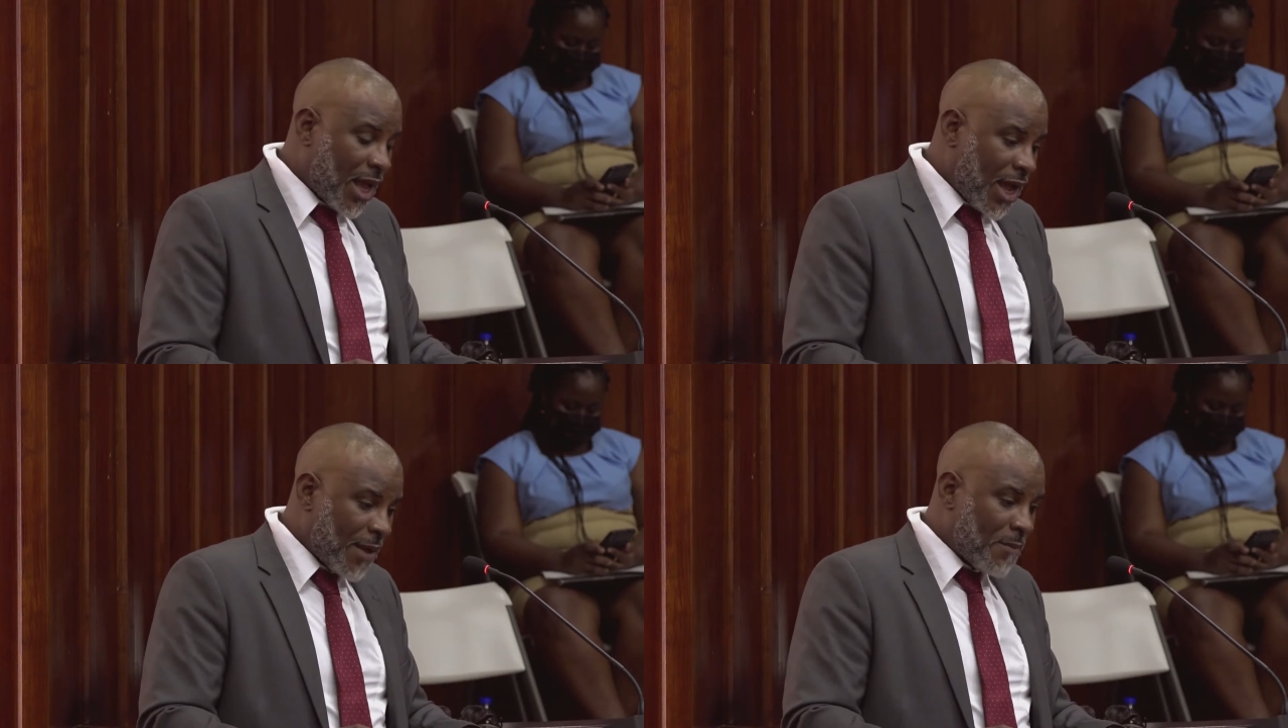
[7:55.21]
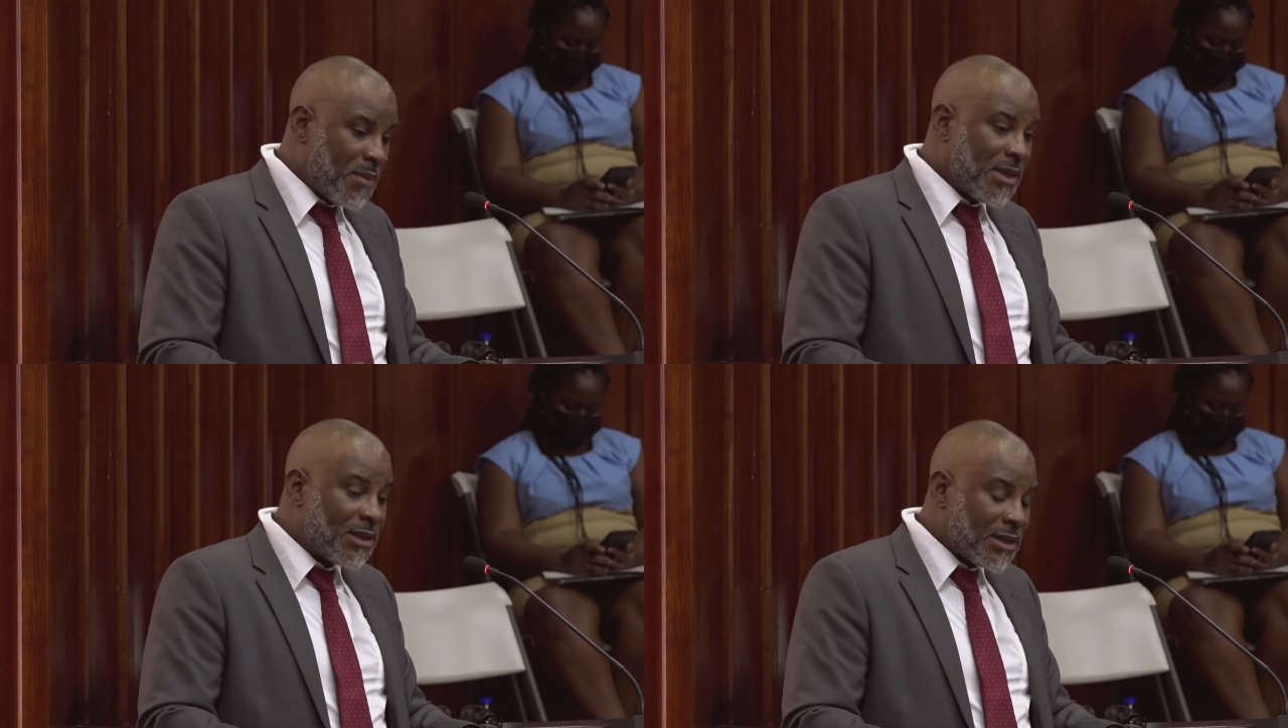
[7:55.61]
and
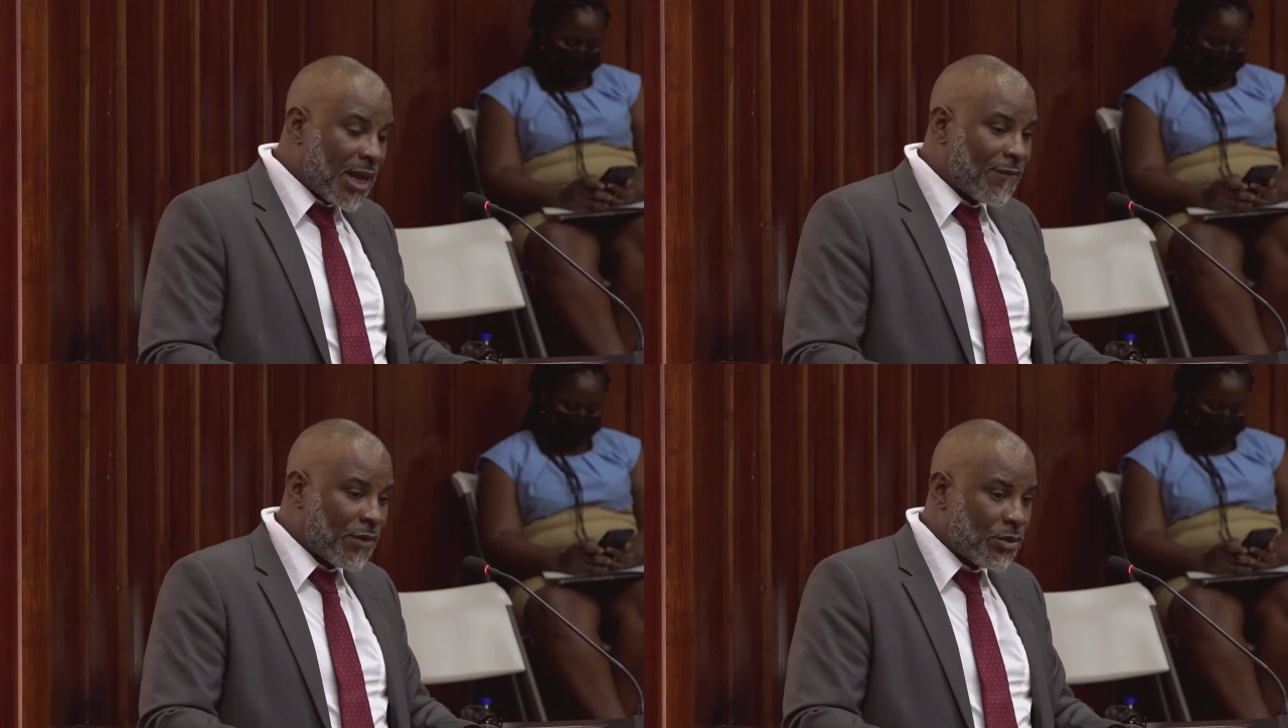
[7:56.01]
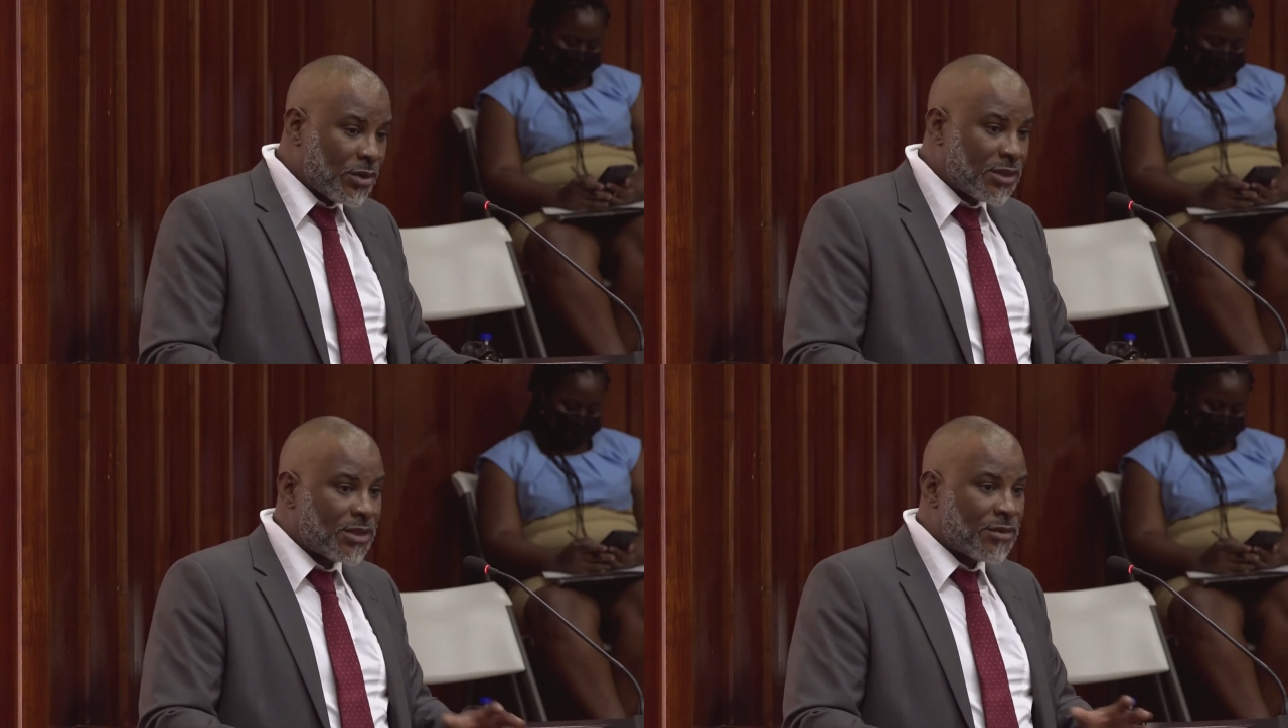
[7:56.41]
building
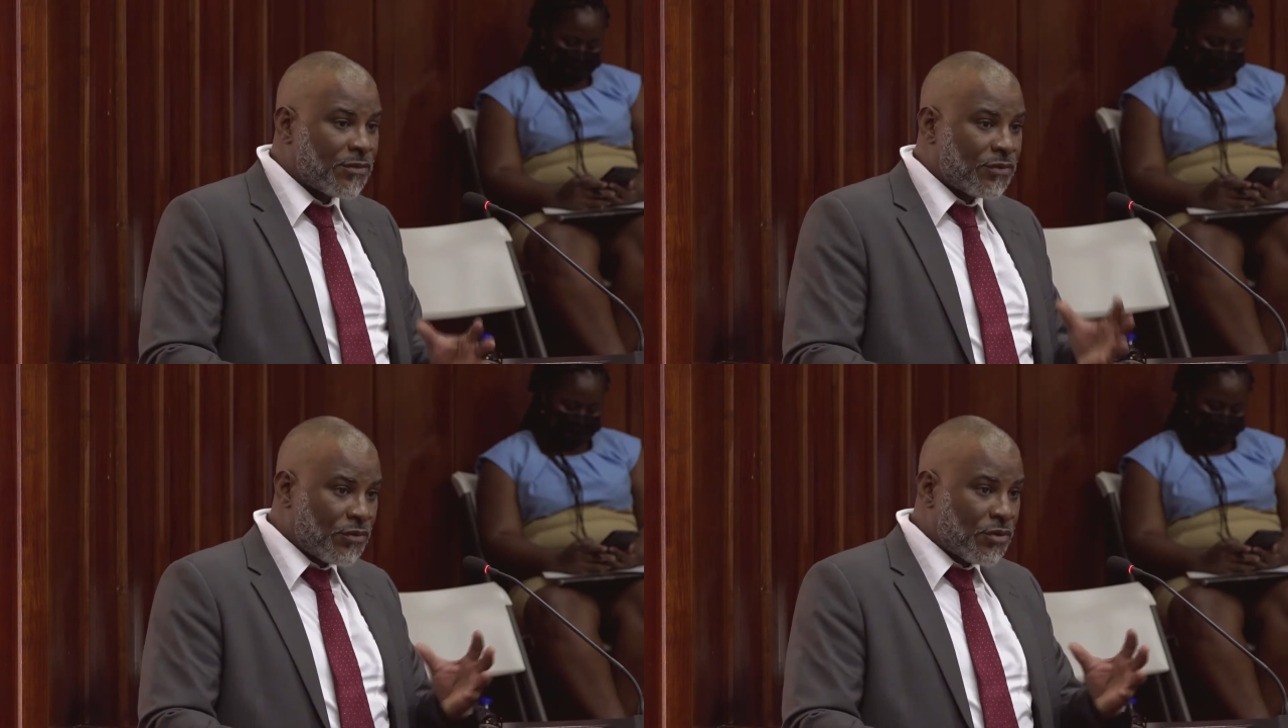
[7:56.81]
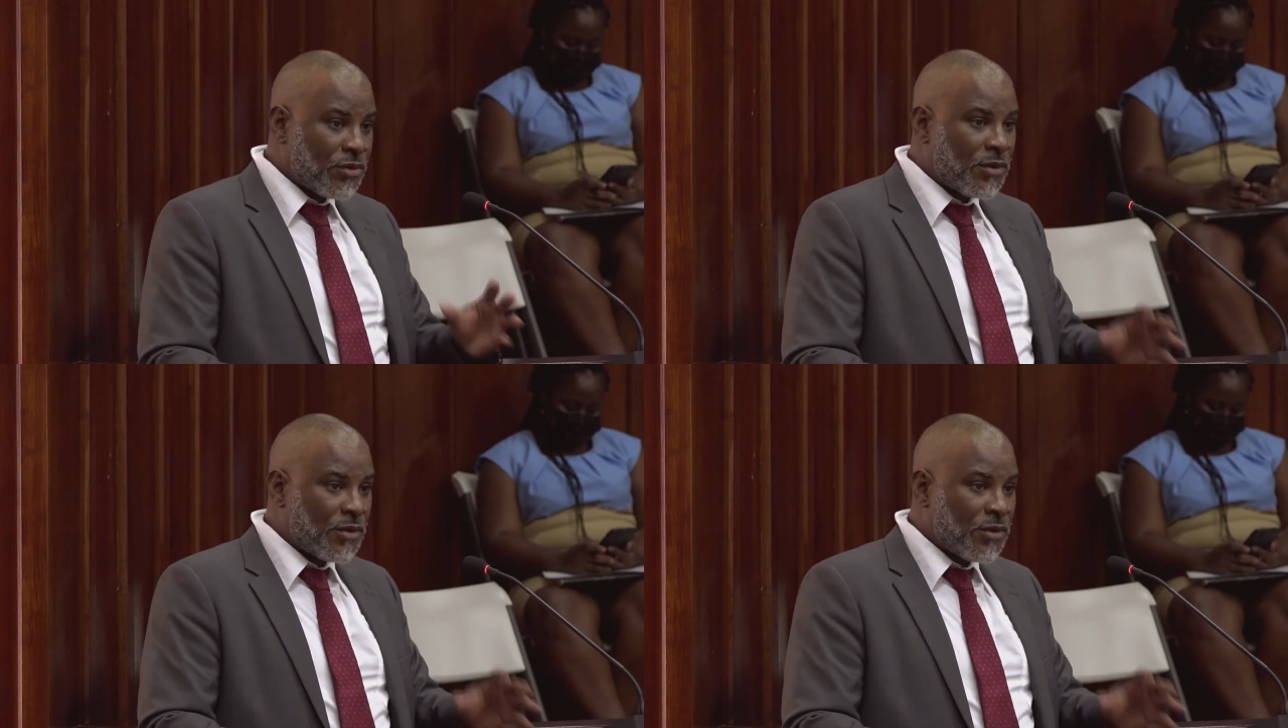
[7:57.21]
livelihoods through